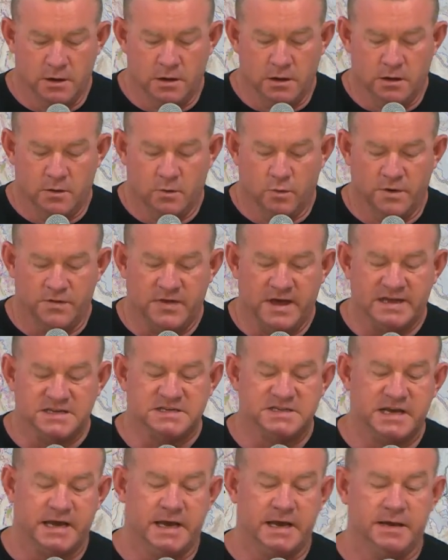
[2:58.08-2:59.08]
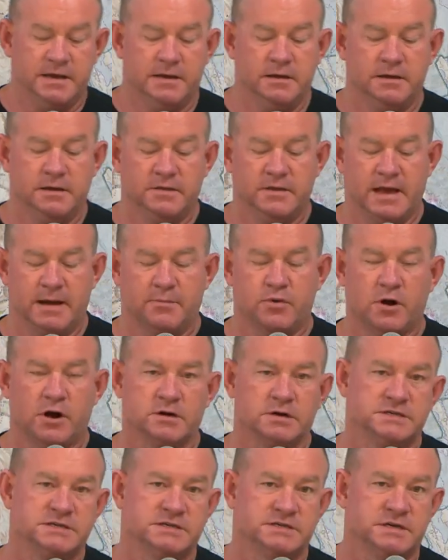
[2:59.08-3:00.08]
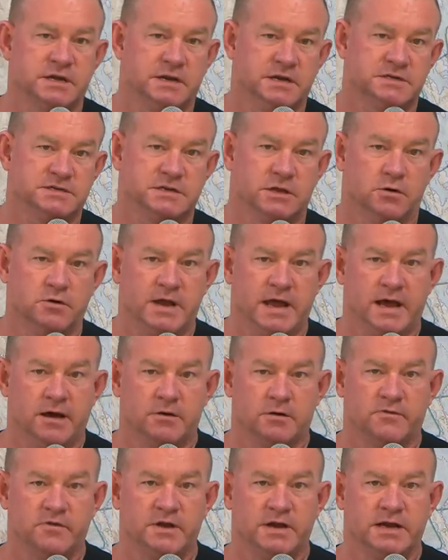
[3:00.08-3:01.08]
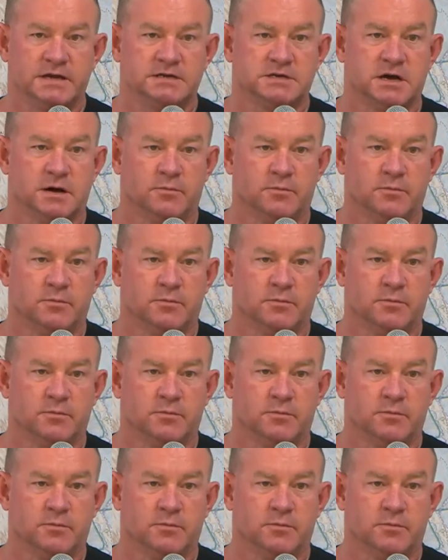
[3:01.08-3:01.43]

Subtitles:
With that said, that progress is going to slow down over the next couple